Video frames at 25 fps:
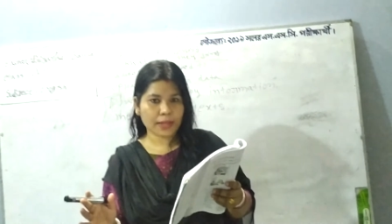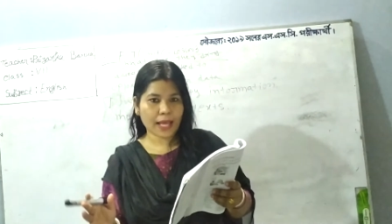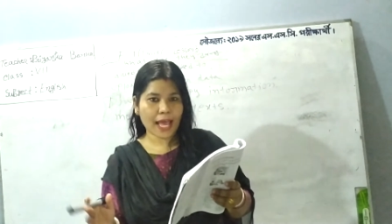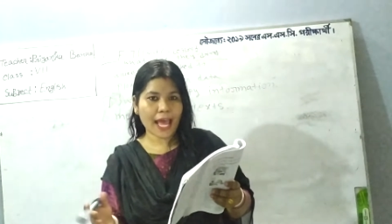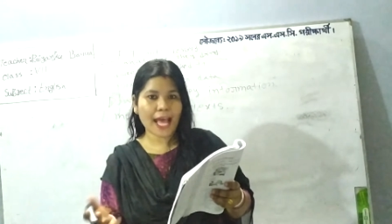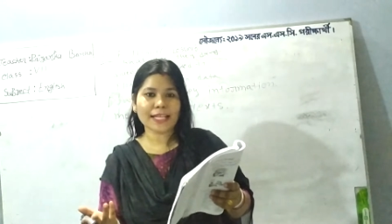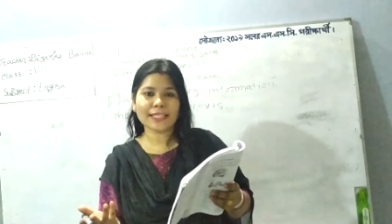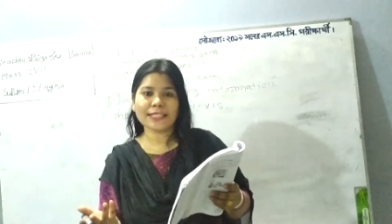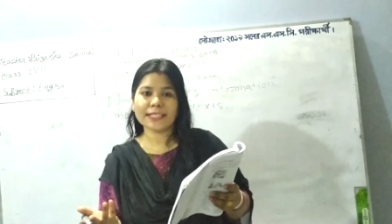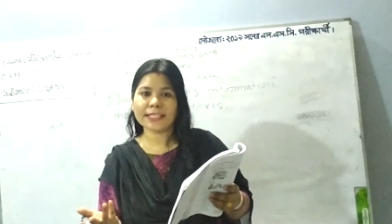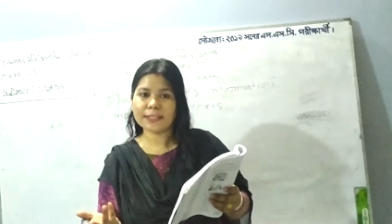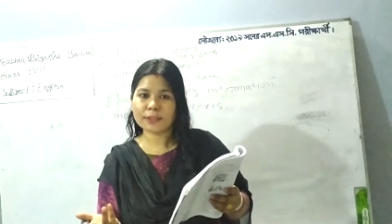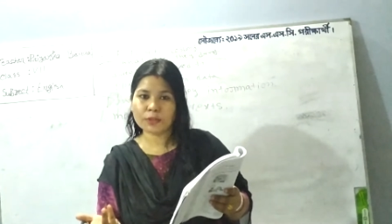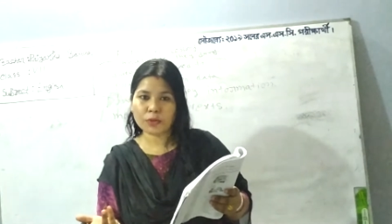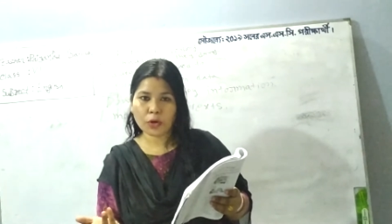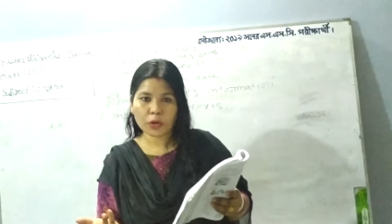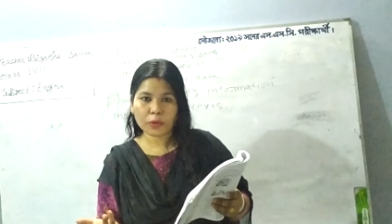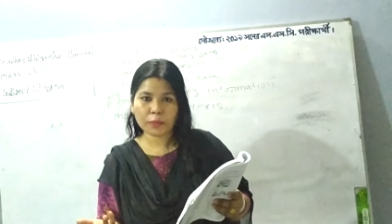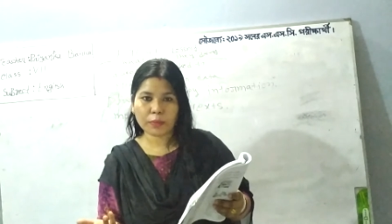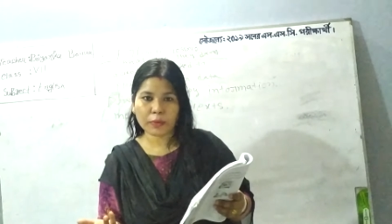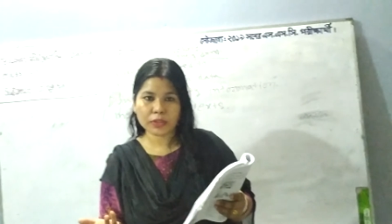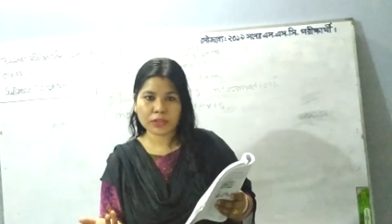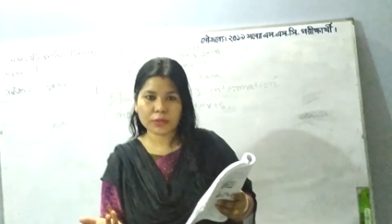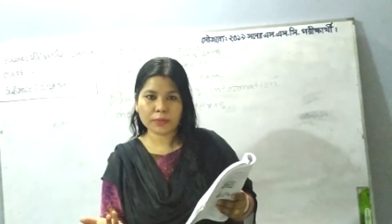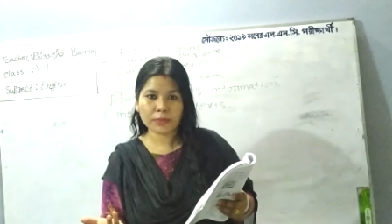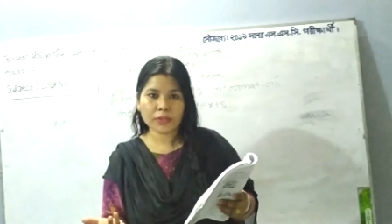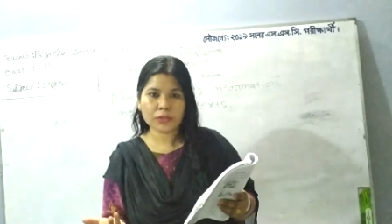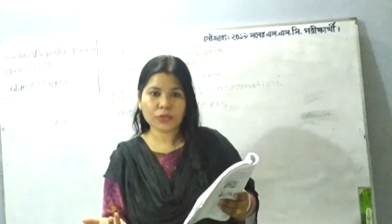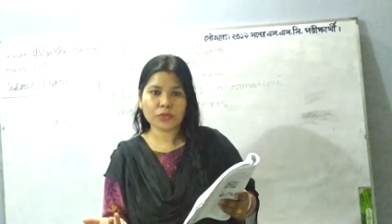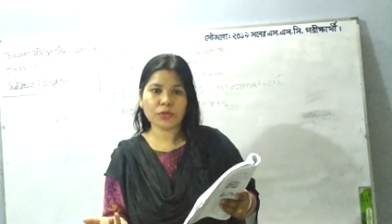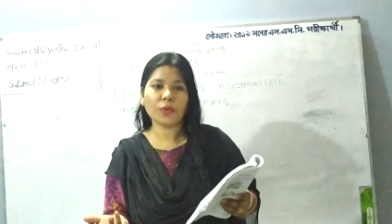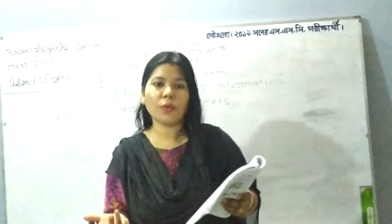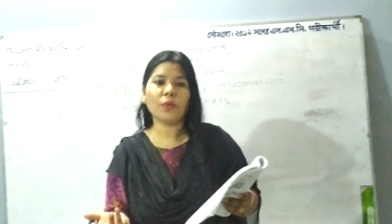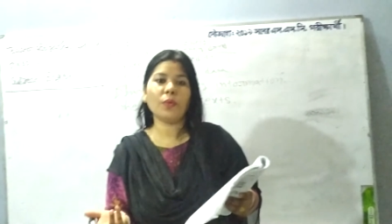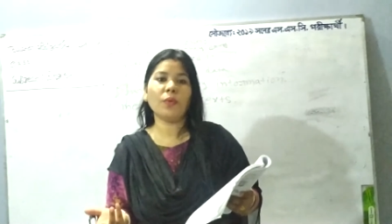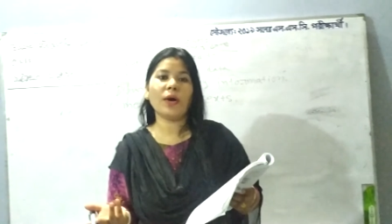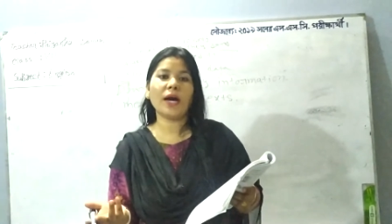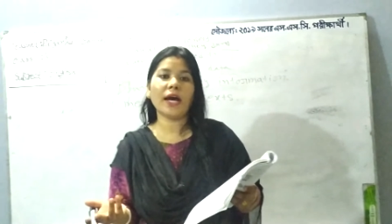as it's not possible.
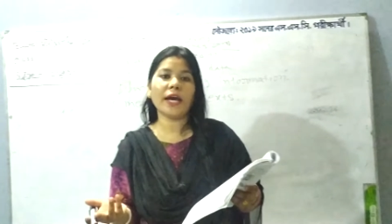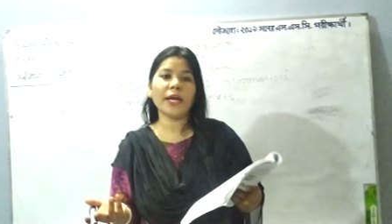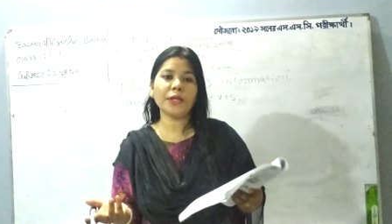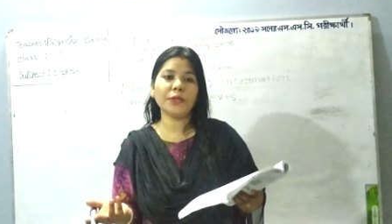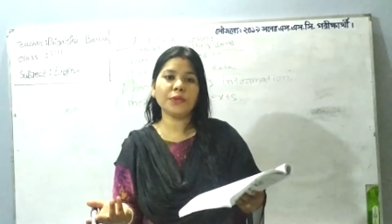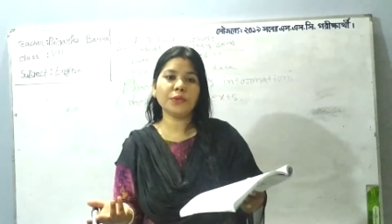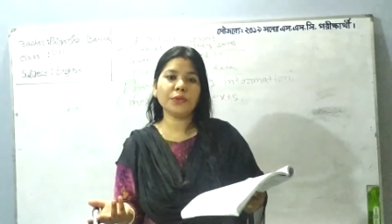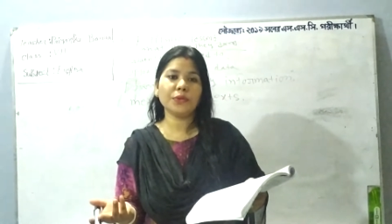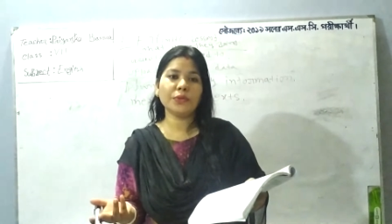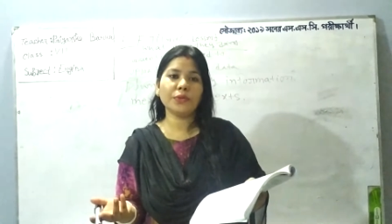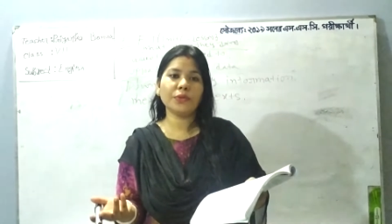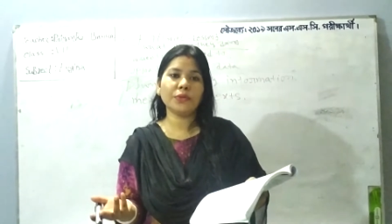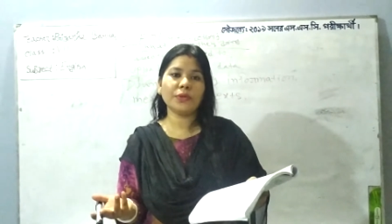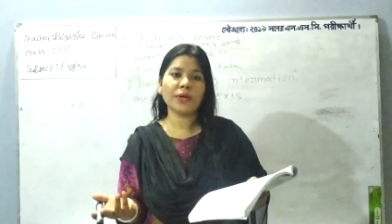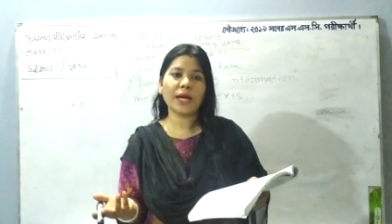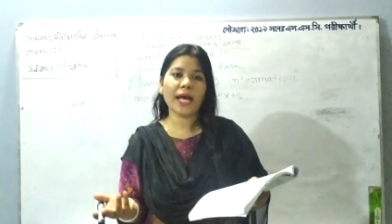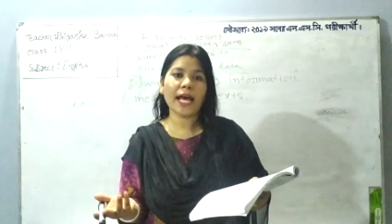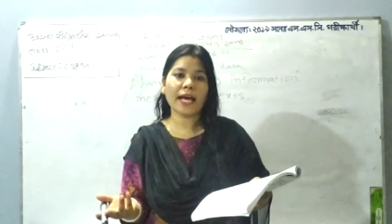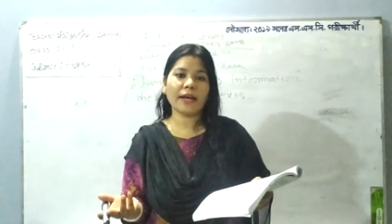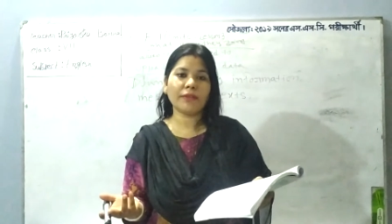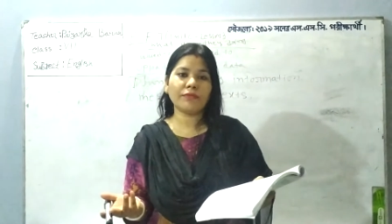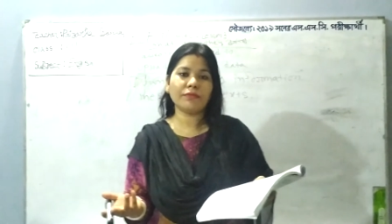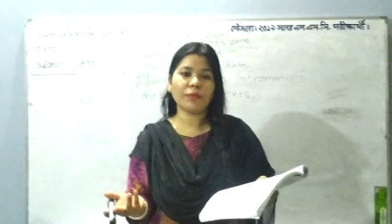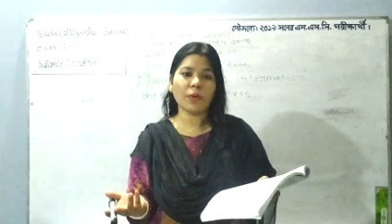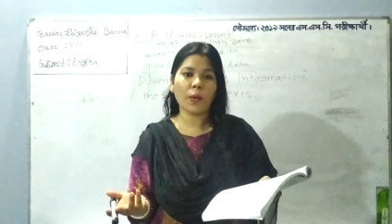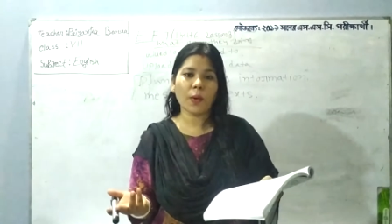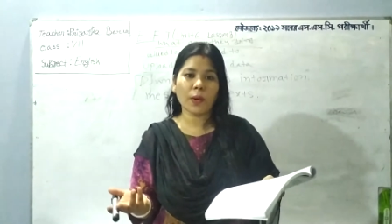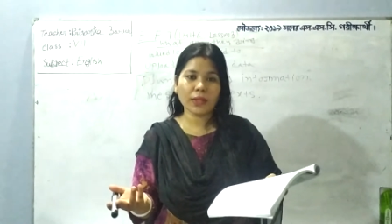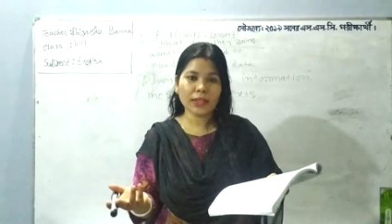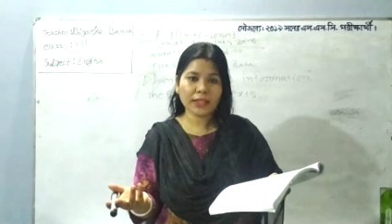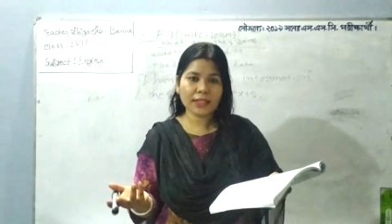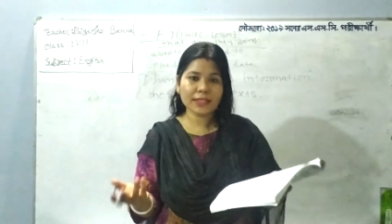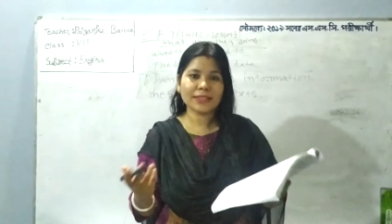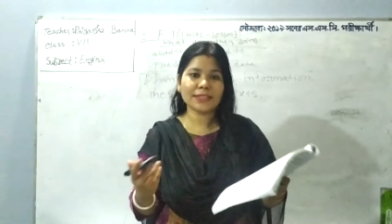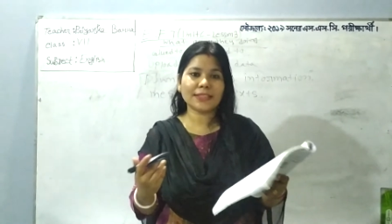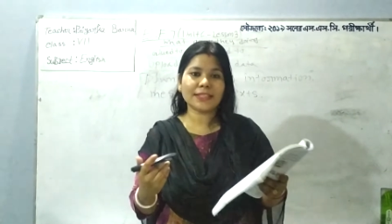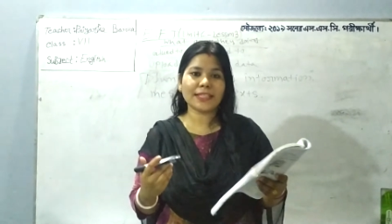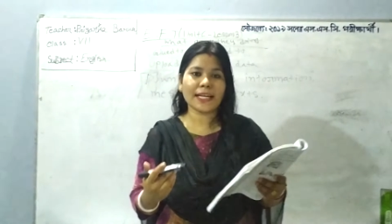So why to have all
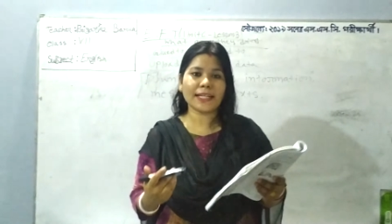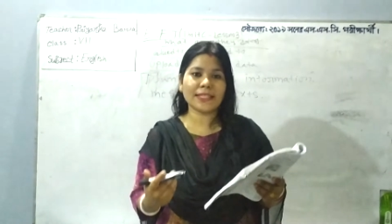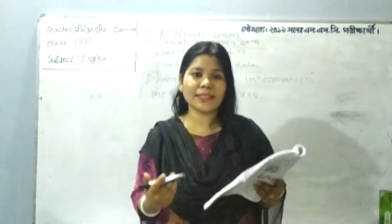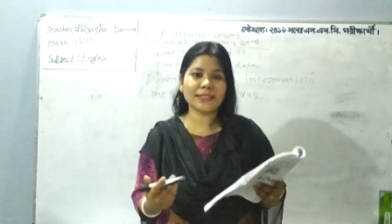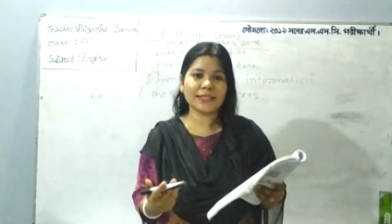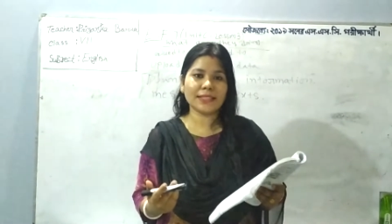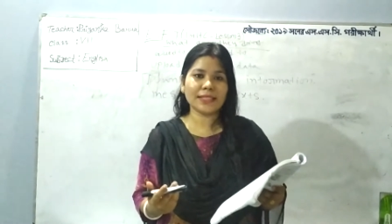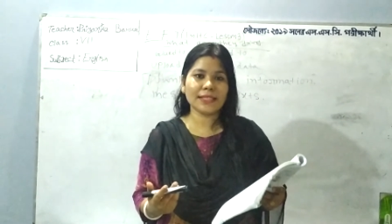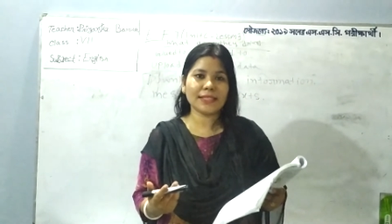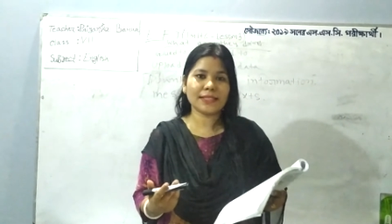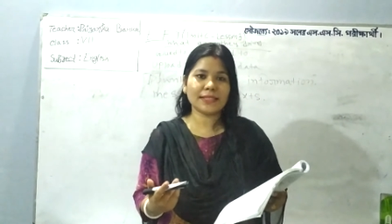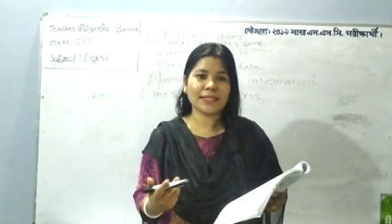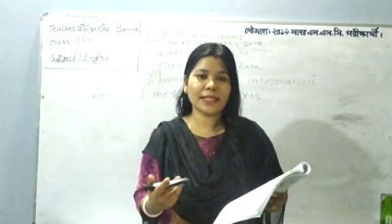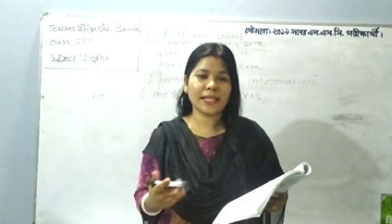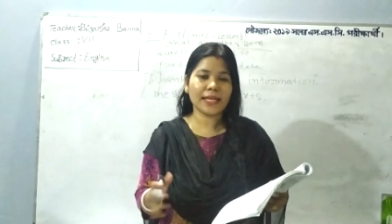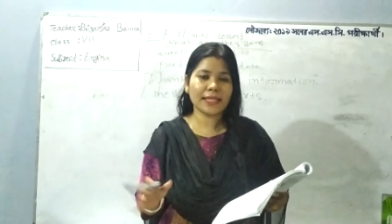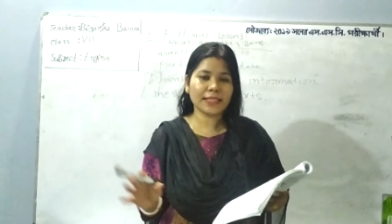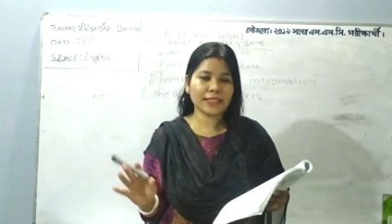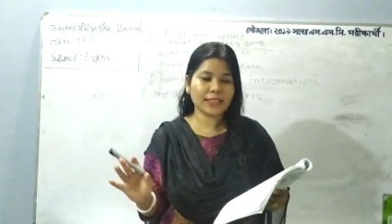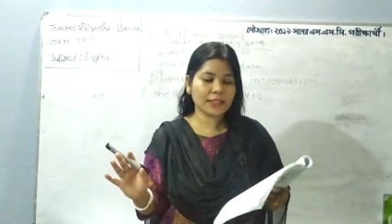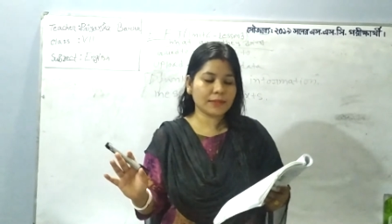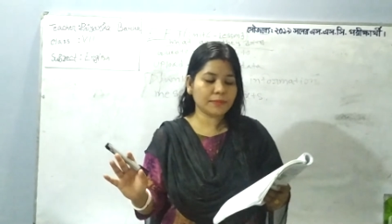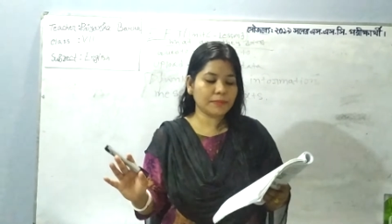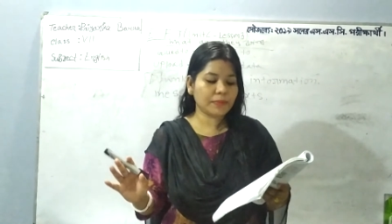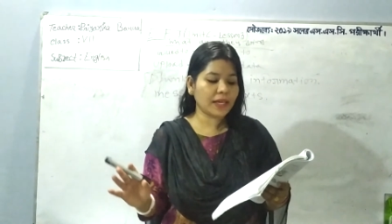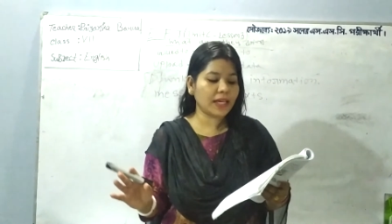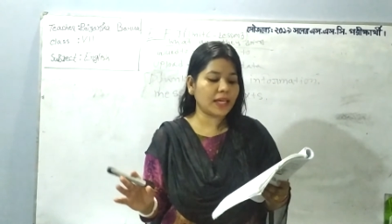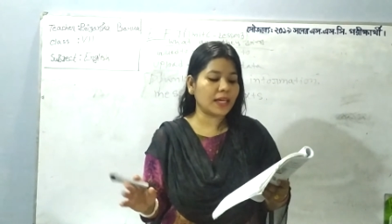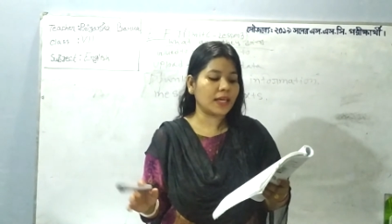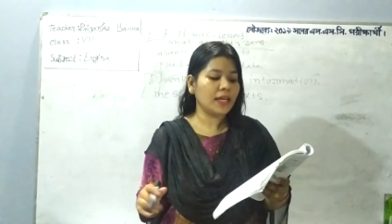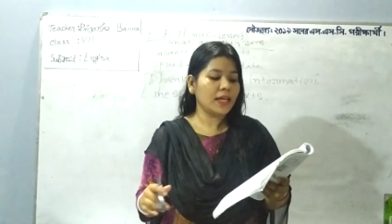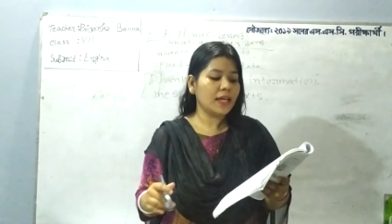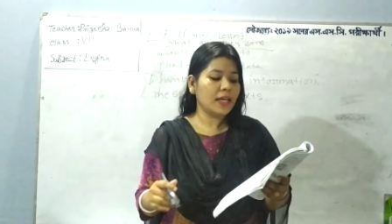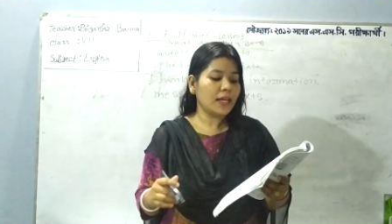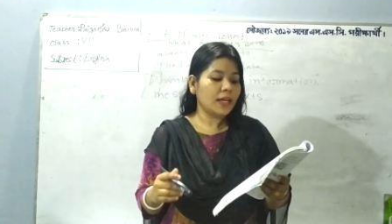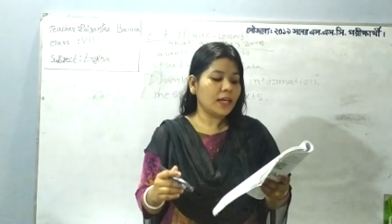these tensions? Let it be.